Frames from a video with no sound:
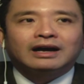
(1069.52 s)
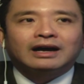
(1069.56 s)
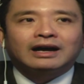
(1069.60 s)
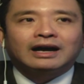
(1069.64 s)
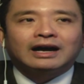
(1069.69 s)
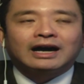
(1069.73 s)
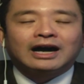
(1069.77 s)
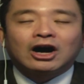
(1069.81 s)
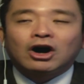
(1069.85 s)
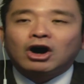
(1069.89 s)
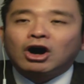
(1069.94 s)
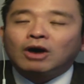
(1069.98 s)

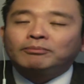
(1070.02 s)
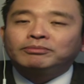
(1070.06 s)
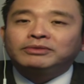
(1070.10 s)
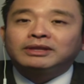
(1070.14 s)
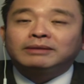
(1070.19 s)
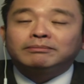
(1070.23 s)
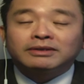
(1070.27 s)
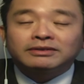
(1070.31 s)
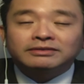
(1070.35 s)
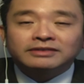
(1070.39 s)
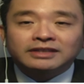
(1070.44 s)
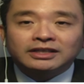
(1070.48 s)

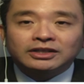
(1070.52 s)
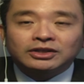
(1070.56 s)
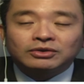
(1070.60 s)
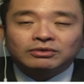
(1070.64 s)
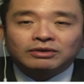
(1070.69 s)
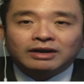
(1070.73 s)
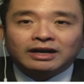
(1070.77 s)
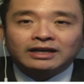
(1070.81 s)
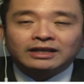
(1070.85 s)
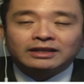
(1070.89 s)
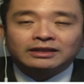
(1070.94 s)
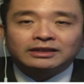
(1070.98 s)
optimistic
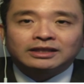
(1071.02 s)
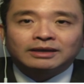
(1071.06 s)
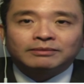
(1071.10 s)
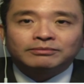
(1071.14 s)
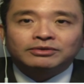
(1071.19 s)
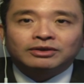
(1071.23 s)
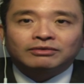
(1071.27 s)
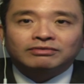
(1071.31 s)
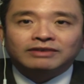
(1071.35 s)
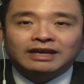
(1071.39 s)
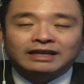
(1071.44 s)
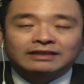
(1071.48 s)
you are in
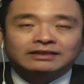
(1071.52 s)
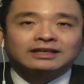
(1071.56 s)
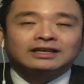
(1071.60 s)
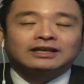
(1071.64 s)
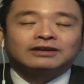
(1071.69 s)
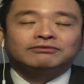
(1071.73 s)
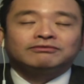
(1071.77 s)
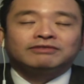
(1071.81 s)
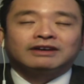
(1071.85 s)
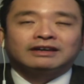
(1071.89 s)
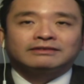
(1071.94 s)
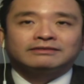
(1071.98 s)
terms of getting
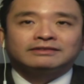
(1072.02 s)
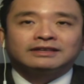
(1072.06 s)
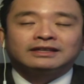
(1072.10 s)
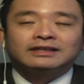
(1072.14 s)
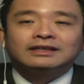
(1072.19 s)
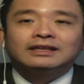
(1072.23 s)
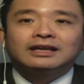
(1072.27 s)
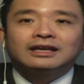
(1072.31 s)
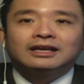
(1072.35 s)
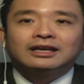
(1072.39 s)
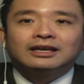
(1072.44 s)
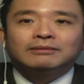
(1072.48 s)
a
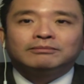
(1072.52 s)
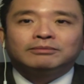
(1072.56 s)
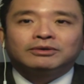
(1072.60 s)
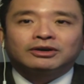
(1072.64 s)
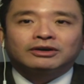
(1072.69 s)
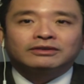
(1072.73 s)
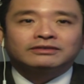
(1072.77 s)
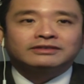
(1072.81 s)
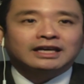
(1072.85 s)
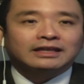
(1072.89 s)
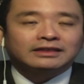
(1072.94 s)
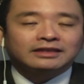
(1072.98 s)
vaccine,
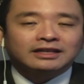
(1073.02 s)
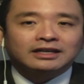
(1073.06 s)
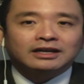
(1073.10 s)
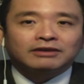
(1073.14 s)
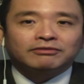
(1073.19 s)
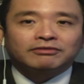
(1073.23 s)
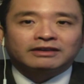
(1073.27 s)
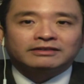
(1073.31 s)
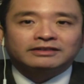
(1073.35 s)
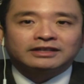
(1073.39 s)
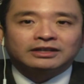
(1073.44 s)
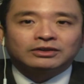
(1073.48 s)
because getting a
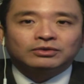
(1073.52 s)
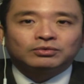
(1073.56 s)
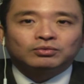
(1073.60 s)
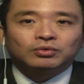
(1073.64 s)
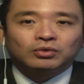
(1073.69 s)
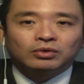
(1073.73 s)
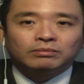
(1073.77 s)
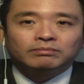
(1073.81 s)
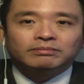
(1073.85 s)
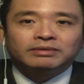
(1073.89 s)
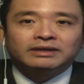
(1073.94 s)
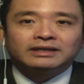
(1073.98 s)
vaccine
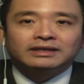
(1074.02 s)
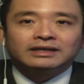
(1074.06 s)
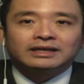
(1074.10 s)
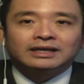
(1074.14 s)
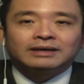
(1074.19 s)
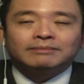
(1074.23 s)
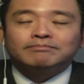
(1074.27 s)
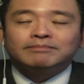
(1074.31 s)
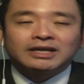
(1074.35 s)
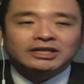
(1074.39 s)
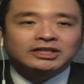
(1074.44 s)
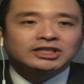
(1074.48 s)
would be
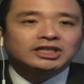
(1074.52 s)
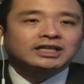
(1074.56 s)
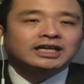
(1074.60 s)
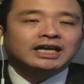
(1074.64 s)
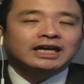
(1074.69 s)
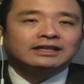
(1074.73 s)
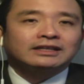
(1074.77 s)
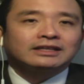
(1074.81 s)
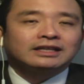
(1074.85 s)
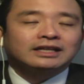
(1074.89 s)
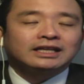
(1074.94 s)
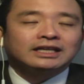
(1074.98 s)
a major
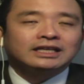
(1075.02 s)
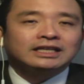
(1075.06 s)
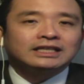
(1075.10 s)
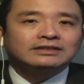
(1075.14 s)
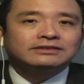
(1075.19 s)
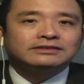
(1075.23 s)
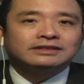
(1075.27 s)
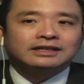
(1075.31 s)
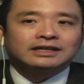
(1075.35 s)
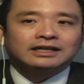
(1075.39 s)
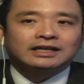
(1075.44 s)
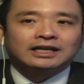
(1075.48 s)

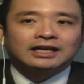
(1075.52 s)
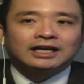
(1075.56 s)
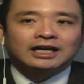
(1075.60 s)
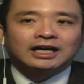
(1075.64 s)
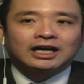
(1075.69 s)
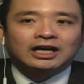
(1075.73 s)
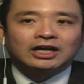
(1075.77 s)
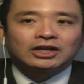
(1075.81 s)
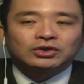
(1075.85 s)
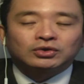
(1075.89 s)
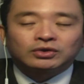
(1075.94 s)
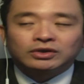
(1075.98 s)
catalyst
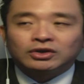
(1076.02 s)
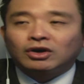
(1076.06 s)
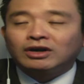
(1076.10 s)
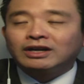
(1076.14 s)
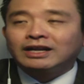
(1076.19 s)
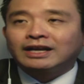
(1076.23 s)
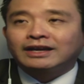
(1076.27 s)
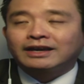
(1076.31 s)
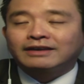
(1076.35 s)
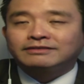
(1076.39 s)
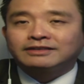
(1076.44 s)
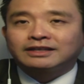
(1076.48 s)
to the
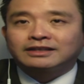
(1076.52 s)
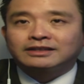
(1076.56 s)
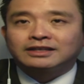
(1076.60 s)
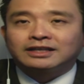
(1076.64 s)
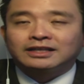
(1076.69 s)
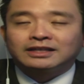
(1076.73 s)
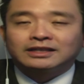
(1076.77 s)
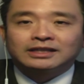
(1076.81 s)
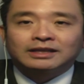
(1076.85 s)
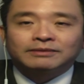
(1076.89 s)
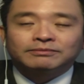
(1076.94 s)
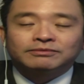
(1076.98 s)
oil and gas sector
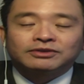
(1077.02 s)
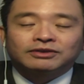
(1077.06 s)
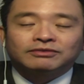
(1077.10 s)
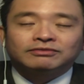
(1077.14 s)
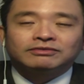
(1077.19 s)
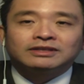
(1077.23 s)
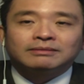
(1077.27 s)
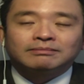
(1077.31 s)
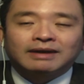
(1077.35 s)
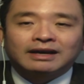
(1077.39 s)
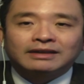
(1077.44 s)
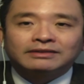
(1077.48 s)
in terms of
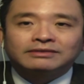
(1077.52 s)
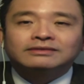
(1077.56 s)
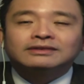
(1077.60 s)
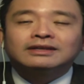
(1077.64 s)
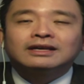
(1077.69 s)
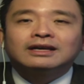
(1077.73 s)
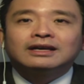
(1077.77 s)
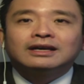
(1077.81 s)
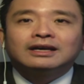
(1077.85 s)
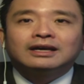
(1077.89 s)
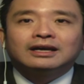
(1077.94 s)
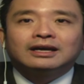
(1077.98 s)
demand.
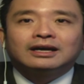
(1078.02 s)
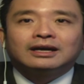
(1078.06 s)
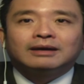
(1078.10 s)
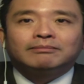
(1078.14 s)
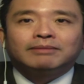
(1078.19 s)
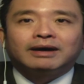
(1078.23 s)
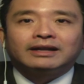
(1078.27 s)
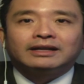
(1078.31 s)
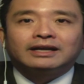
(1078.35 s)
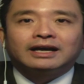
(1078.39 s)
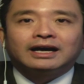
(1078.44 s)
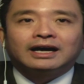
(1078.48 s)

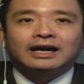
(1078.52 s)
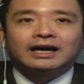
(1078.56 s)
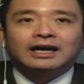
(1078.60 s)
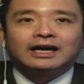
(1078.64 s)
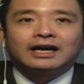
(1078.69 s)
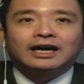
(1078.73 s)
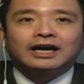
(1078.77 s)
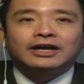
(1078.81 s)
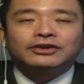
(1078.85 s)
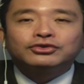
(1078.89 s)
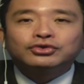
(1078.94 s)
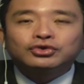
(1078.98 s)
But
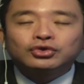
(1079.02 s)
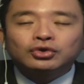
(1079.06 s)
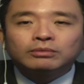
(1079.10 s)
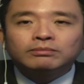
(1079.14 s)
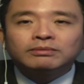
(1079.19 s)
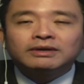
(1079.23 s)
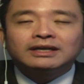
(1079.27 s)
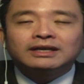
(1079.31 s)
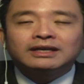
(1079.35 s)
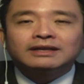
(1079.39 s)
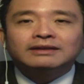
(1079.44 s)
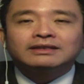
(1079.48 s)

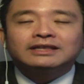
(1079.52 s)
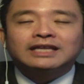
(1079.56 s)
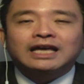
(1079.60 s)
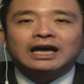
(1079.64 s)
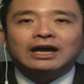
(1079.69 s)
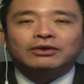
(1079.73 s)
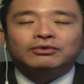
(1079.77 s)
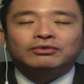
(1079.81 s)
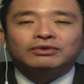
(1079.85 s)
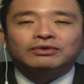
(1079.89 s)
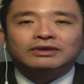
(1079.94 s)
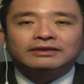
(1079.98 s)
assuming
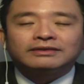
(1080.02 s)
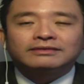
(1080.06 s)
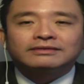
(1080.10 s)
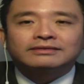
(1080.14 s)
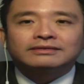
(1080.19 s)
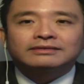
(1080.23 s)
there is,